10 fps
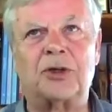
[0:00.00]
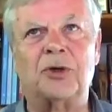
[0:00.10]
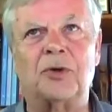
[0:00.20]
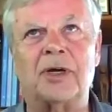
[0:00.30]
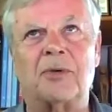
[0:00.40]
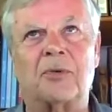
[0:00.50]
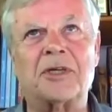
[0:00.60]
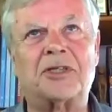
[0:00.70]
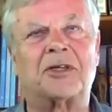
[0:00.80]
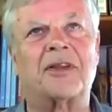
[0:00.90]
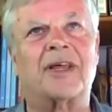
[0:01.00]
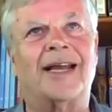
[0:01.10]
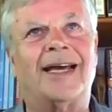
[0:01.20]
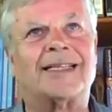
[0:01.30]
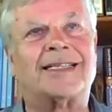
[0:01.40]
security risk to the
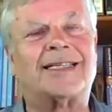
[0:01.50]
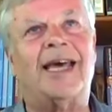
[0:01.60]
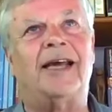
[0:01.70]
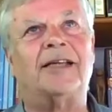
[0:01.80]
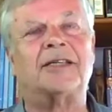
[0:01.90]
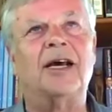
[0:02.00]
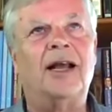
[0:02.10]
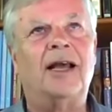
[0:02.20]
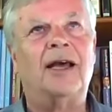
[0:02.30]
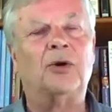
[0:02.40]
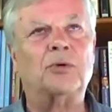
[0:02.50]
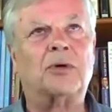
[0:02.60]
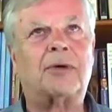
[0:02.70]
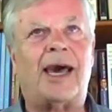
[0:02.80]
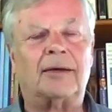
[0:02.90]
United States, and who
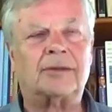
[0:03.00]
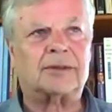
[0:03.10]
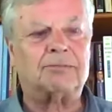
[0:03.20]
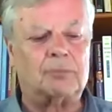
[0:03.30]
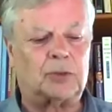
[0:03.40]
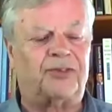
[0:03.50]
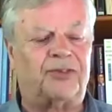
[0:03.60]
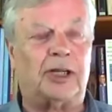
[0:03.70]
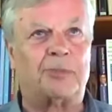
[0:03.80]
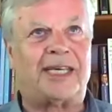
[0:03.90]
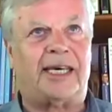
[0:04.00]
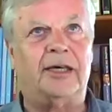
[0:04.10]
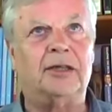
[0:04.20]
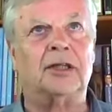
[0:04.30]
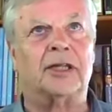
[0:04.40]
developed
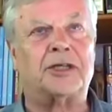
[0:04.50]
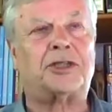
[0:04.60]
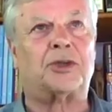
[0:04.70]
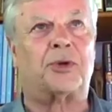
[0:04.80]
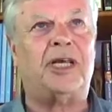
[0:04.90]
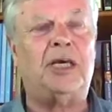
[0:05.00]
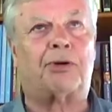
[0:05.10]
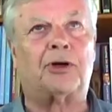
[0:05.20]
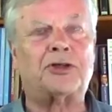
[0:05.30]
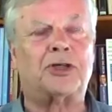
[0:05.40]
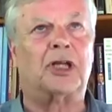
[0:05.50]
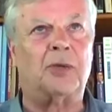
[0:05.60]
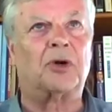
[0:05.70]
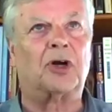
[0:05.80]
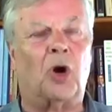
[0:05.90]
kill lists so that he personally
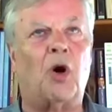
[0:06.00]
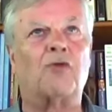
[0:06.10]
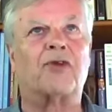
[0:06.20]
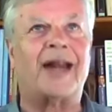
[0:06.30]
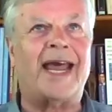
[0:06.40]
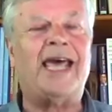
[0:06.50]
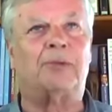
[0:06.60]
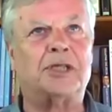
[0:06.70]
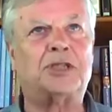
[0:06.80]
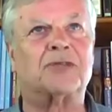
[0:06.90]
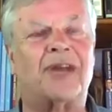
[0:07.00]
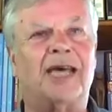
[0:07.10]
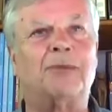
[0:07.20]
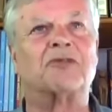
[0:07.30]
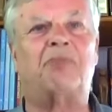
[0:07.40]
would go over lists of
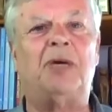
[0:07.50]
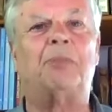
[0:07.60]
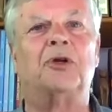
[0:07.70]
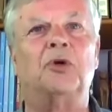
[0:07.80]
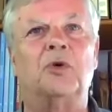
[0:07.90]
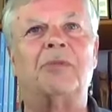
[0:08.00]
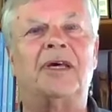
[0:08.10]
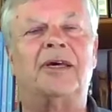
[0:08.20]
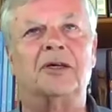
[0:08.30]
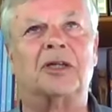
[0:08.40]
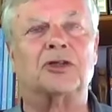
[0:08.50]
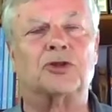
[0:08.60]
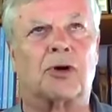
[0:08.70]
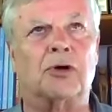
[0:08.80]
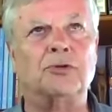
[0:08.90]
names of people who would be killed in
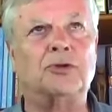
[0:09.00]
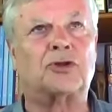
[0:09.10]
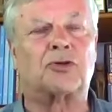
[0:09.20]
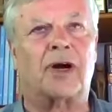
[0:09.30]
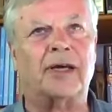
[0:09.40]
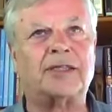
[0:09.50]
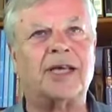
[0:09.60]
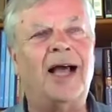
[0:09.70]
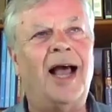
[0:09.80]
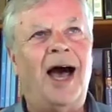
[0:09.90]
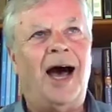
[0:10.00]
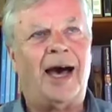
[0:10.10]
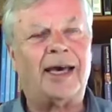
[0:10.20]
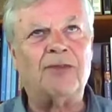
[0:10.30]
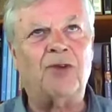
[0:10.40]
drone strikes.
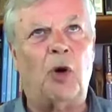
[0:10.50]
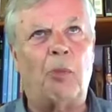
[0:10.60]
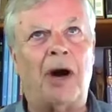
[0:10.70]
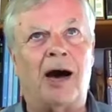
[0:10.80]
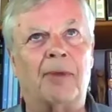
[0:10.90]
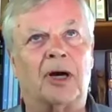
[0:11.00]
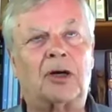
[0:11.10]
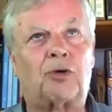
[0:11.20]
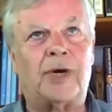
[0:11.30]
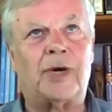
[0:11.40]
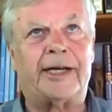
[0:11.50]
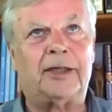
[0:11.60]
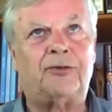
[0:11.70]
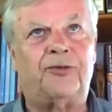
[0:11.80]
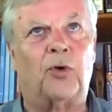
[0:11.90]
I give Obama credit
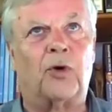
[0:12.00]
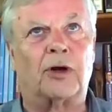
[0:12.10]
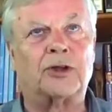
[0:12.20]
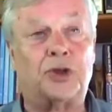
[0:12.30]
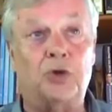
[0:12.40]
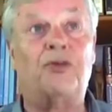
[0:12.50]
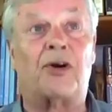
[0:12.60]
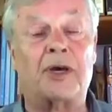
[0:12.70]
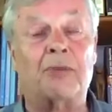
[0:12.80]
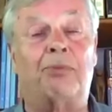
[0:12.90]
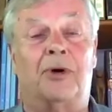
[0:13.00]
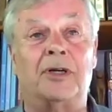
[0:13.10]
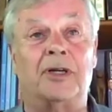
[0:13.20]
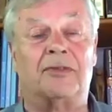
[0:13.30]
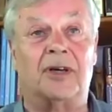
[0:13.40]
for 2 very
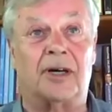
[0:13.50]
important